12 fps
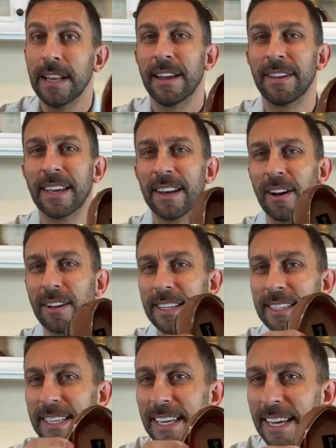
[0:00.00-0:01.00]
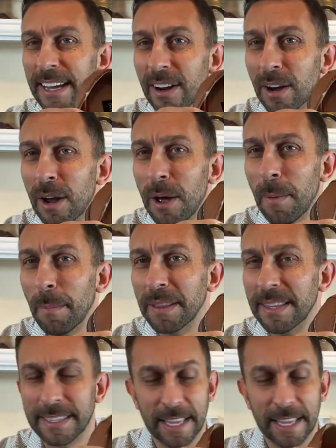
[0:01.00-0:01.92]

Now you can hardly see it here, but it's